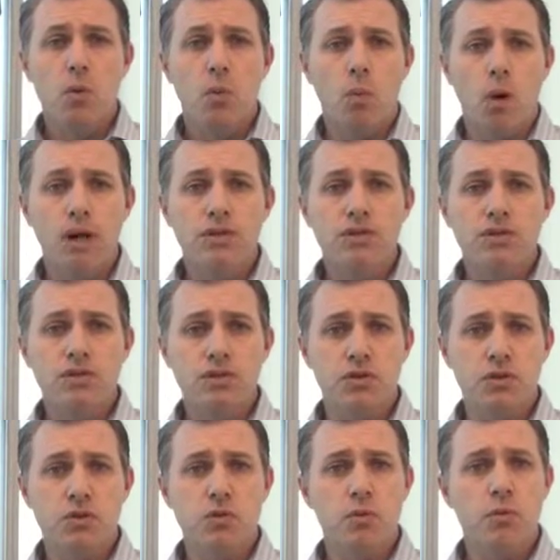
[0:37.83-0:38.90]
once
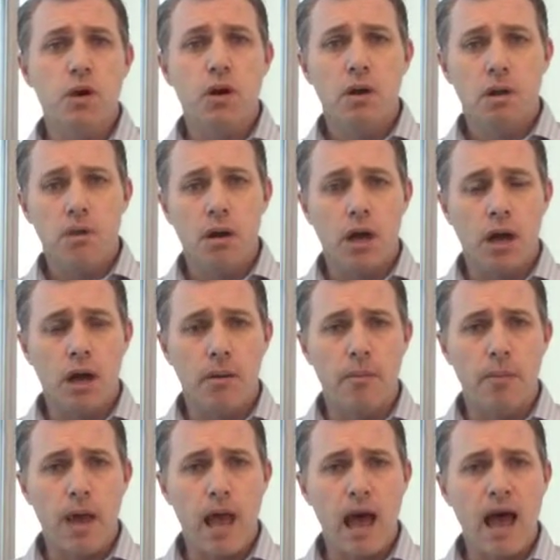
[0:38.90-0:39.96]
you
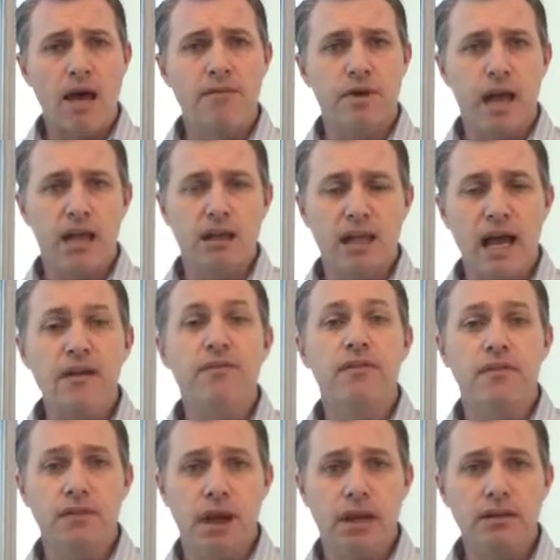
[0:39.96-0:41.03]
have a life
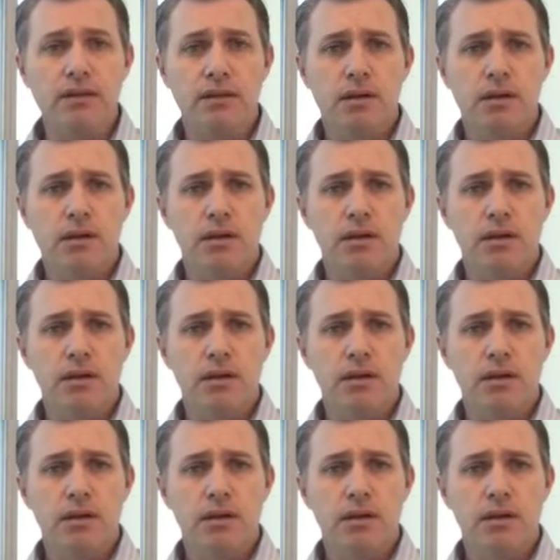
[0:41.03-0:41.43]
event